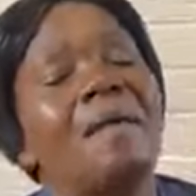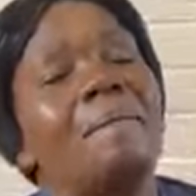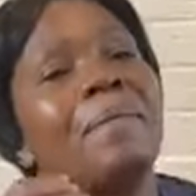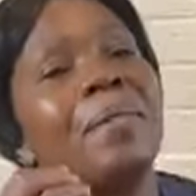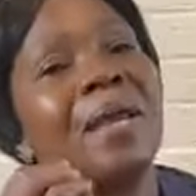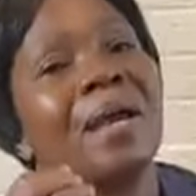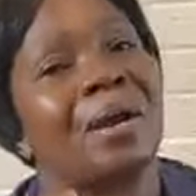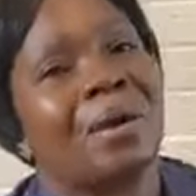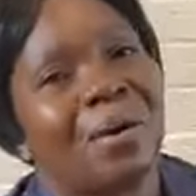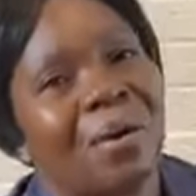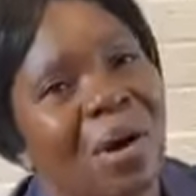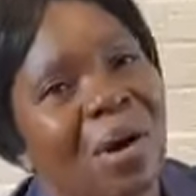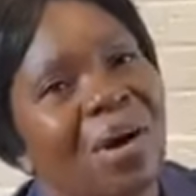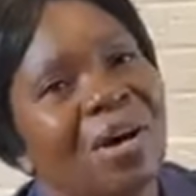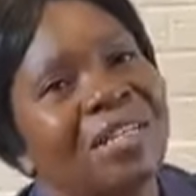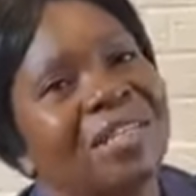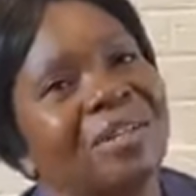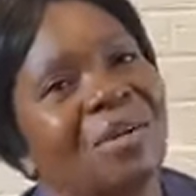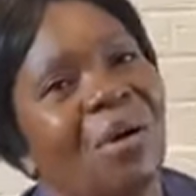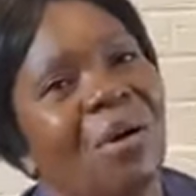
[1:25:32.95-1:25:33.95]

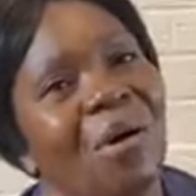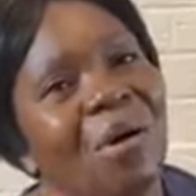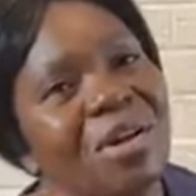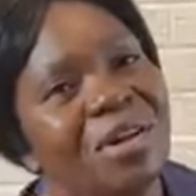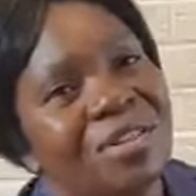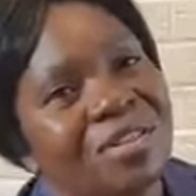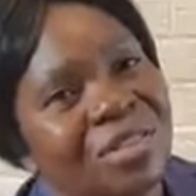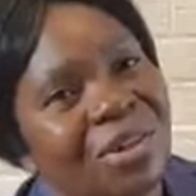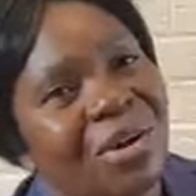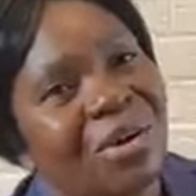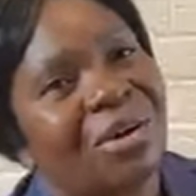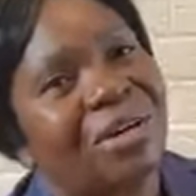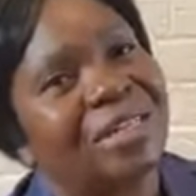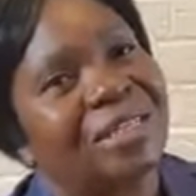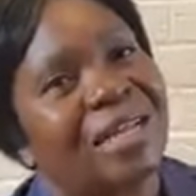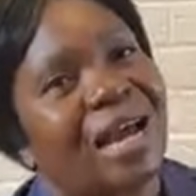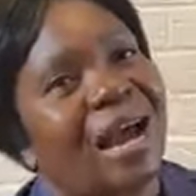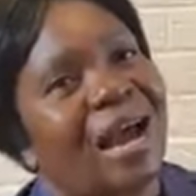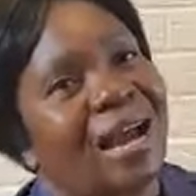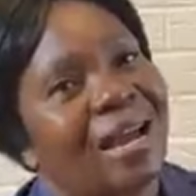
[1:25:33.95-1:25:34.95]
Because all
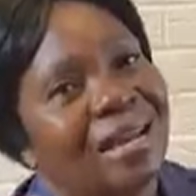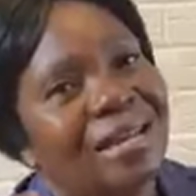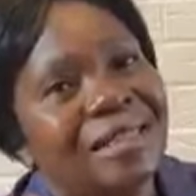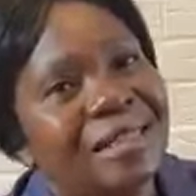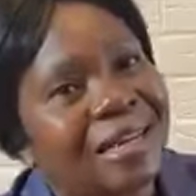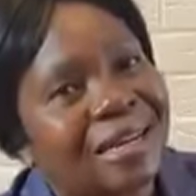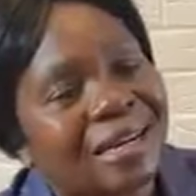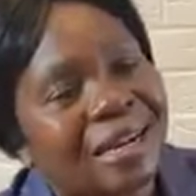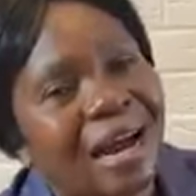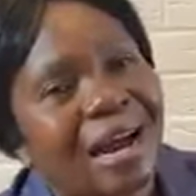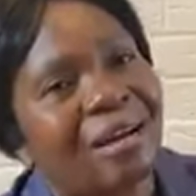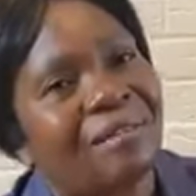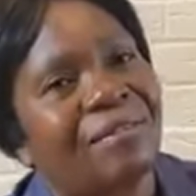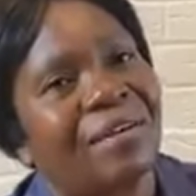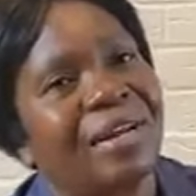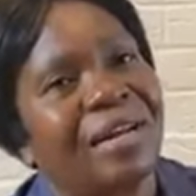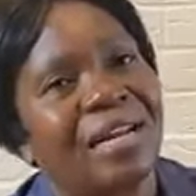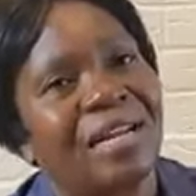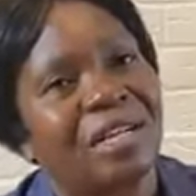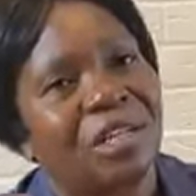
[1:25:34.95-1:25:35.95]
those are in the
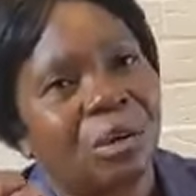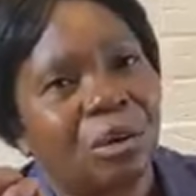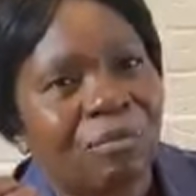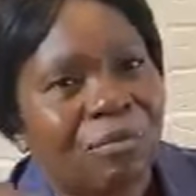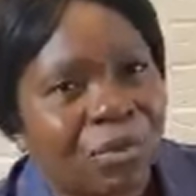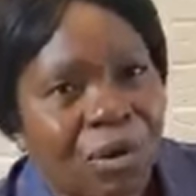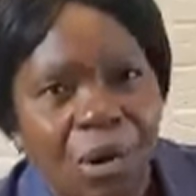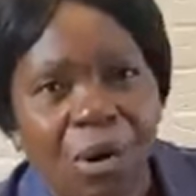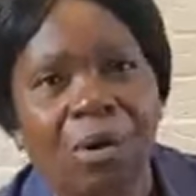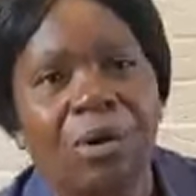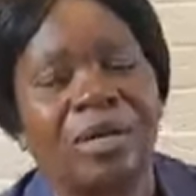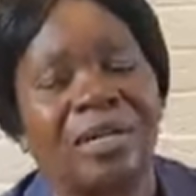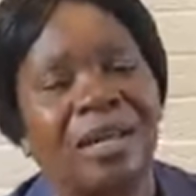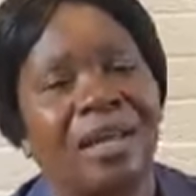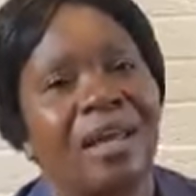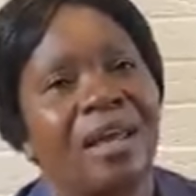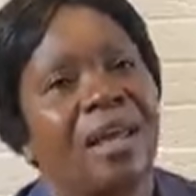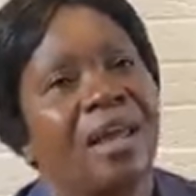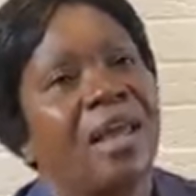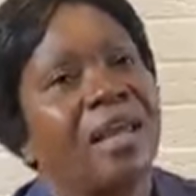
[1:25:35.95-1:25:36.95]
covenant of
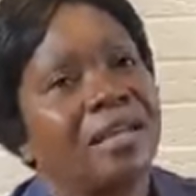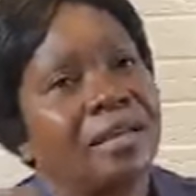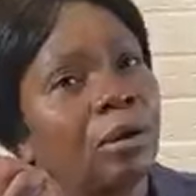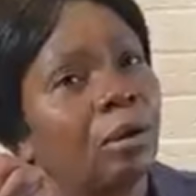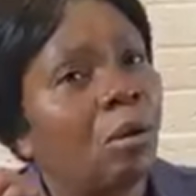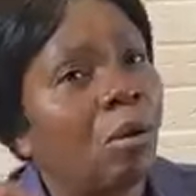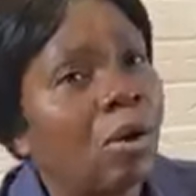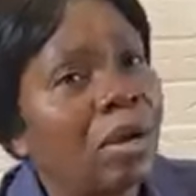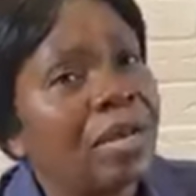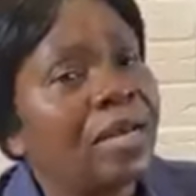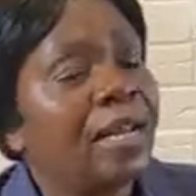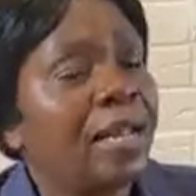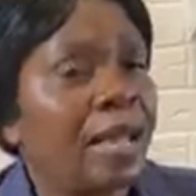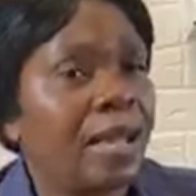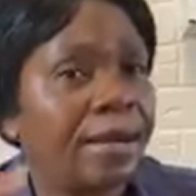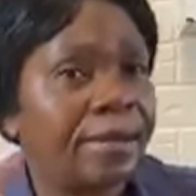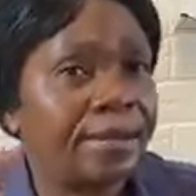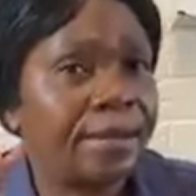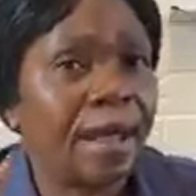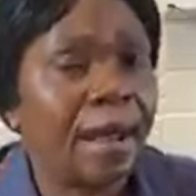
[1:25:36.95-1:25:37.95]
God, and
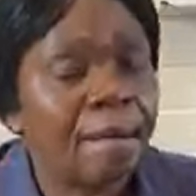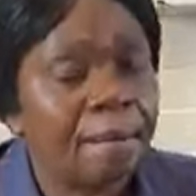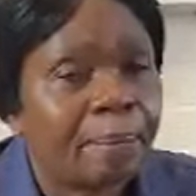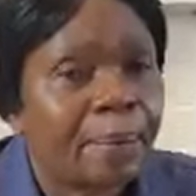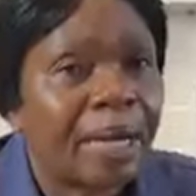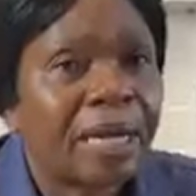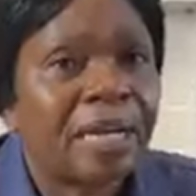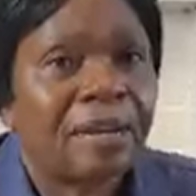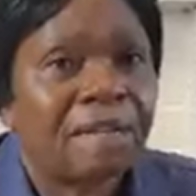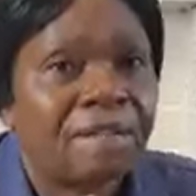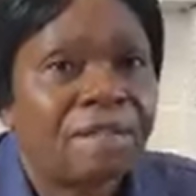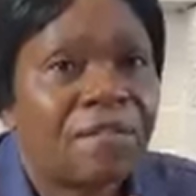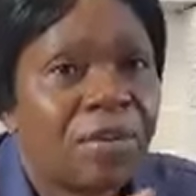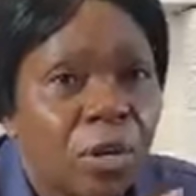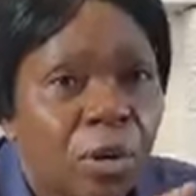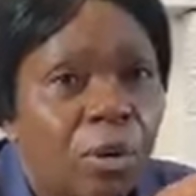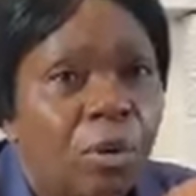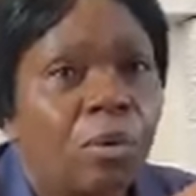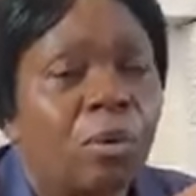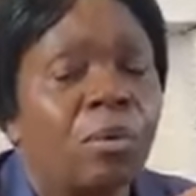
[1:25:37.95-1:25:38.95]
only a numbered
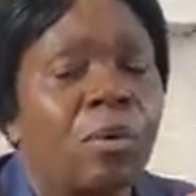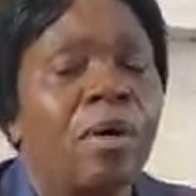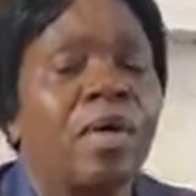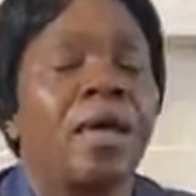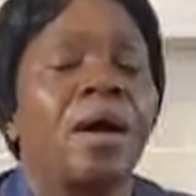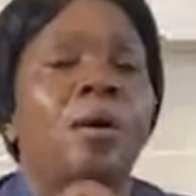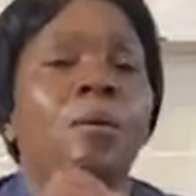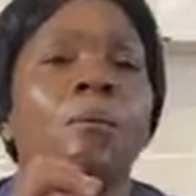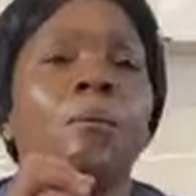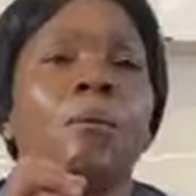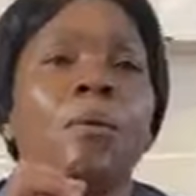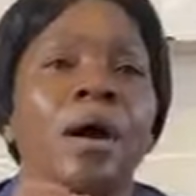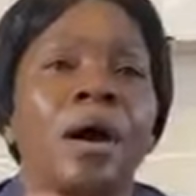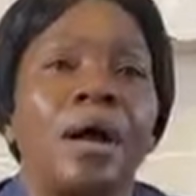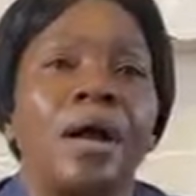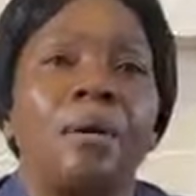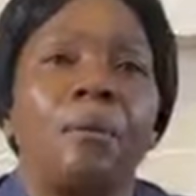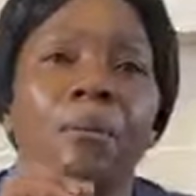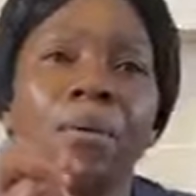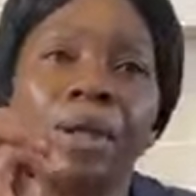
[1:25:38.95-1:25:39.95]
few
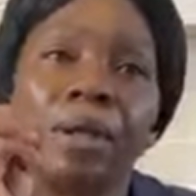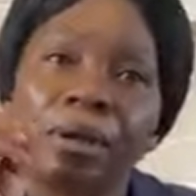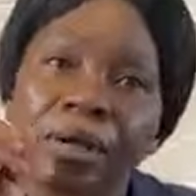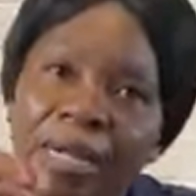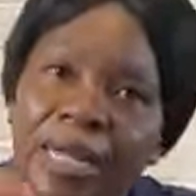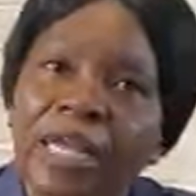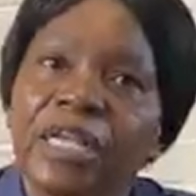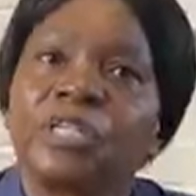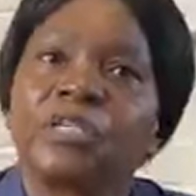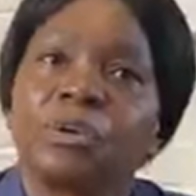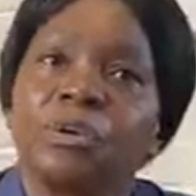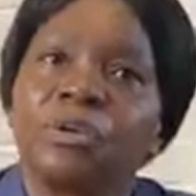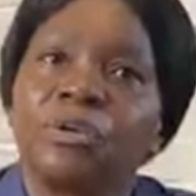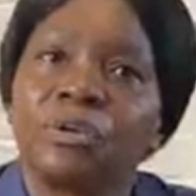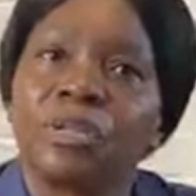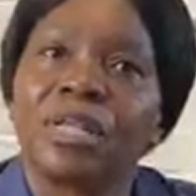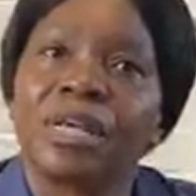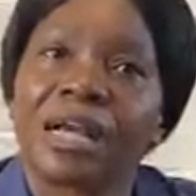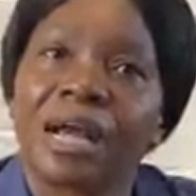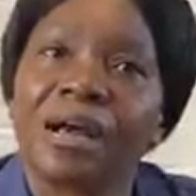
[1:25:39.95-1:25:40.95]
will catch
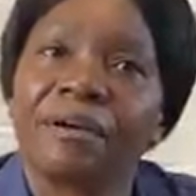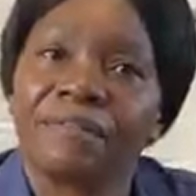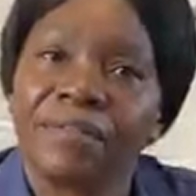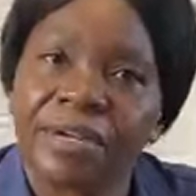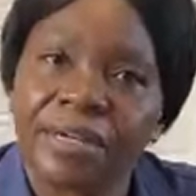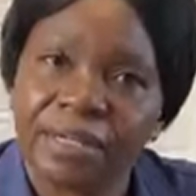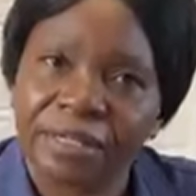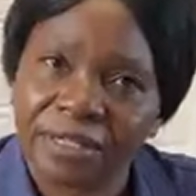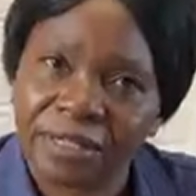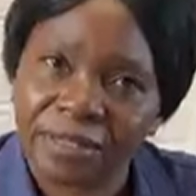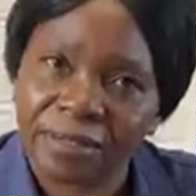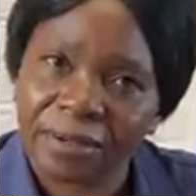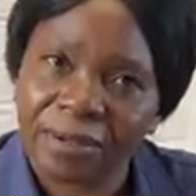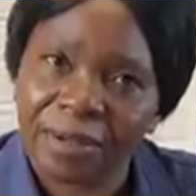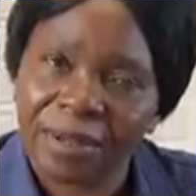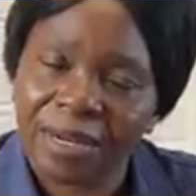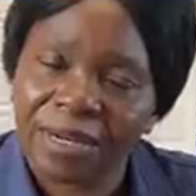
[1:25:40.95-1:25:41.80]
on to the covenant.